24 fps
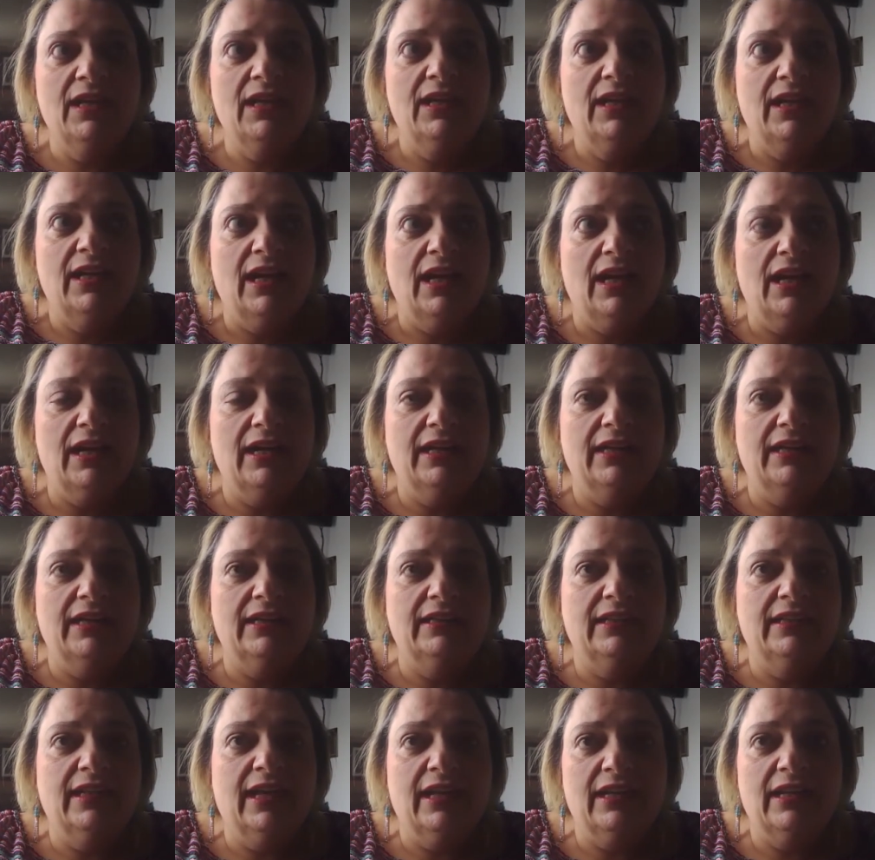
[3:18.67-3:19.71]

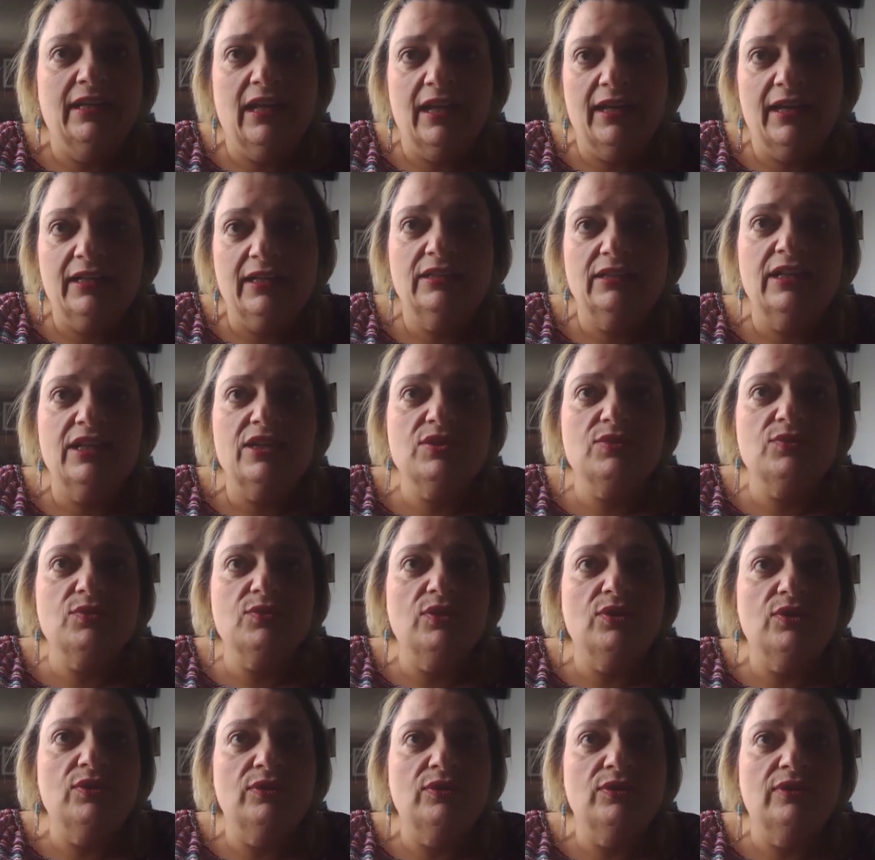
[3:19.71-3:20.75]
I had high
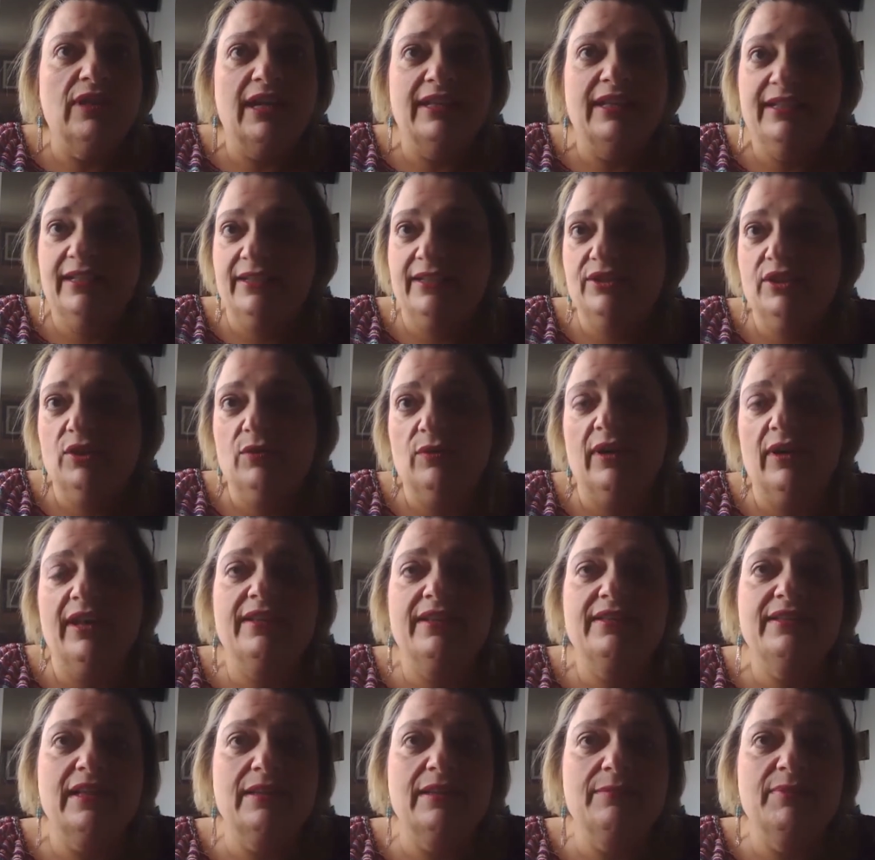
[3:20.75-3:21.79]
cholesterol. I didn't know I had
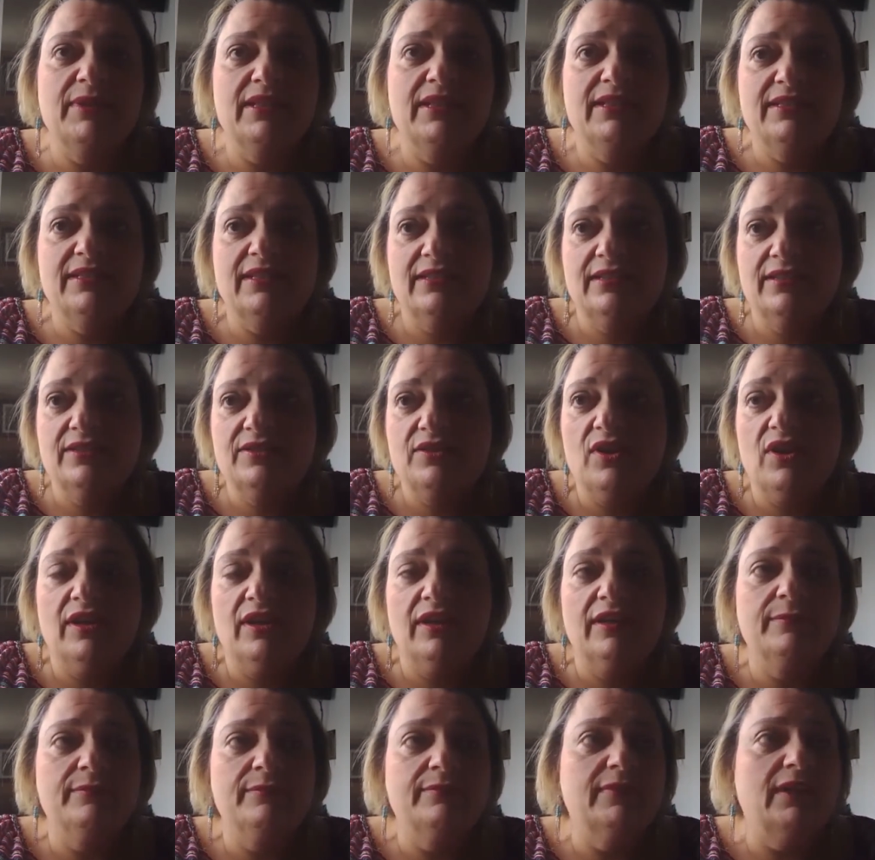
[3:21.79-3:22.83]
diabetes at the
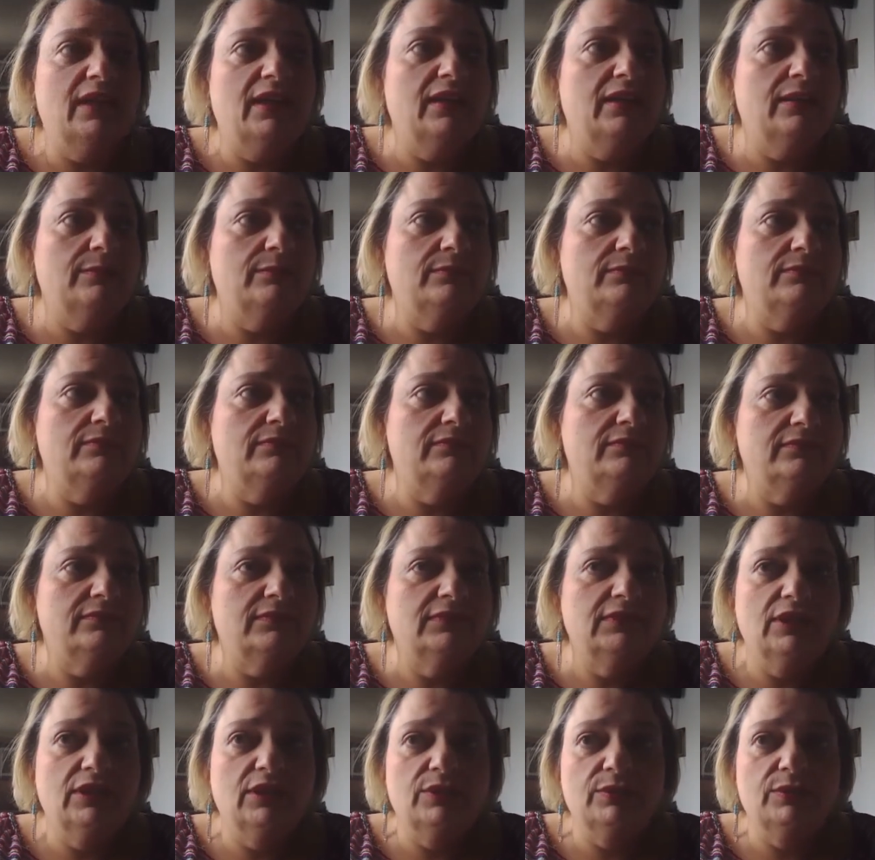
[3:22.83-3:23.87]
time, um, you
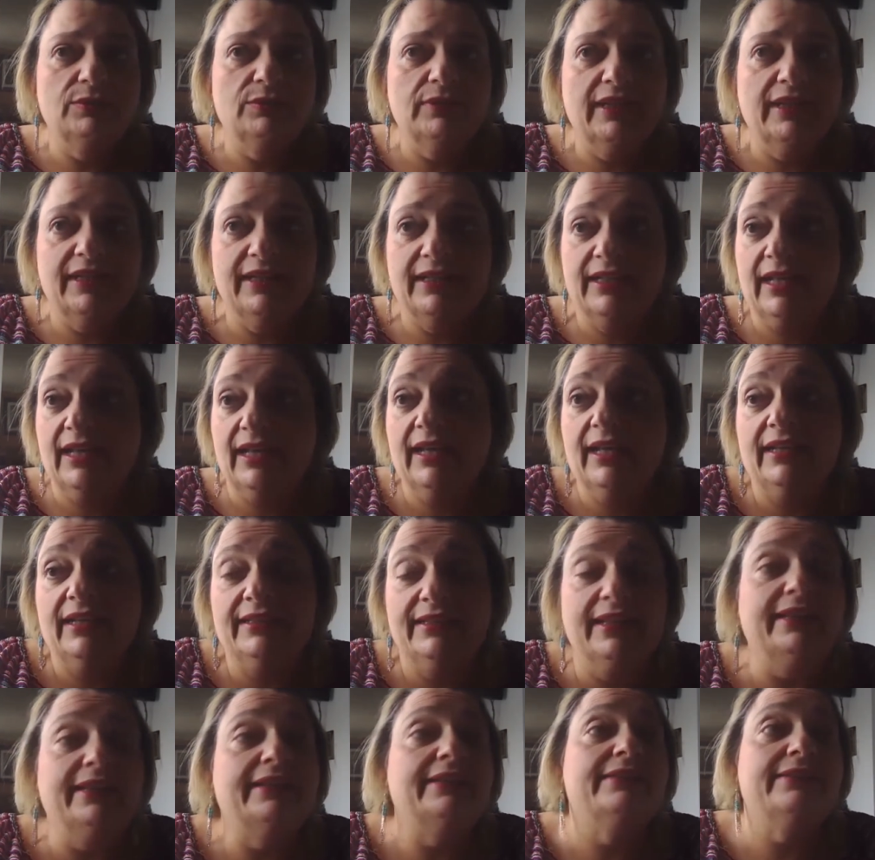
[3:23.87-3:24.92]
know, and I had
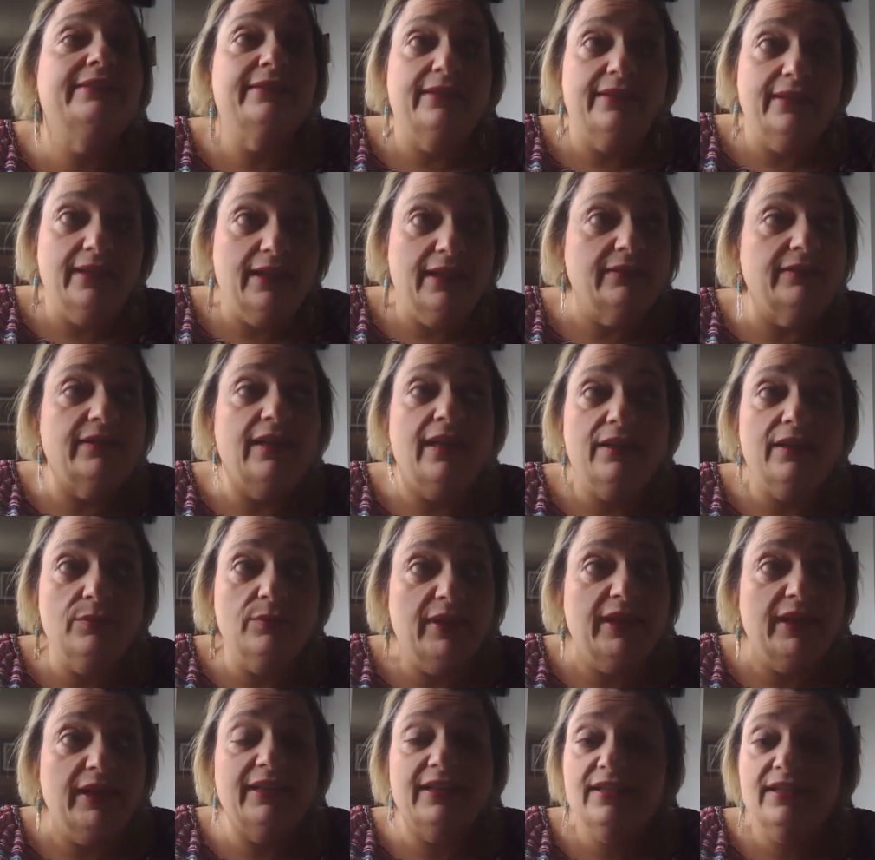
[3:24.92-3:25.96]
gained a lot of
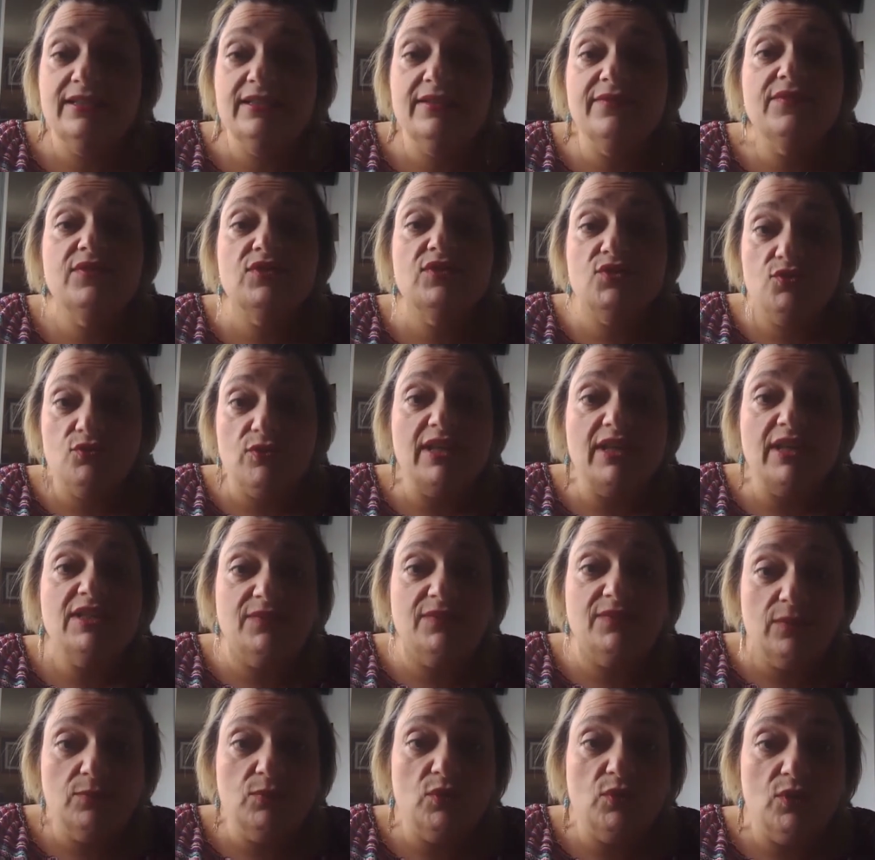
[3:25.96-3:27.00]
weight because of stress
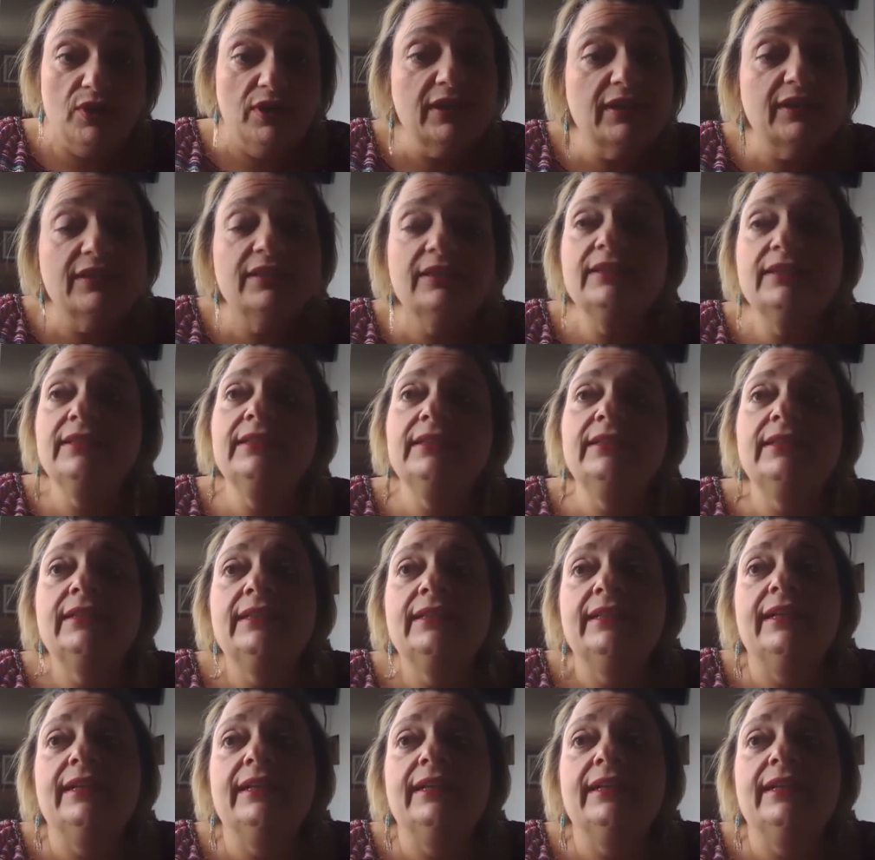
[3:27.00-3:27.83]
from work. Yeah.